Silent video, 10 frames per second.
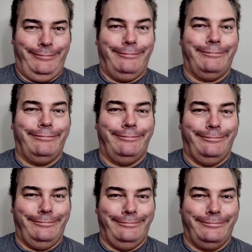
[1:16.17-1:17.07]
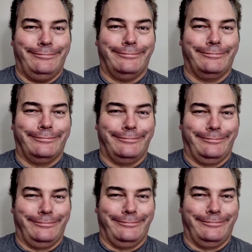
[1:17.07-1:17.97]

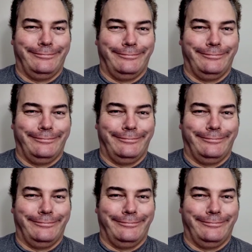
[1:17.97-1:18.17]
Nothing is said.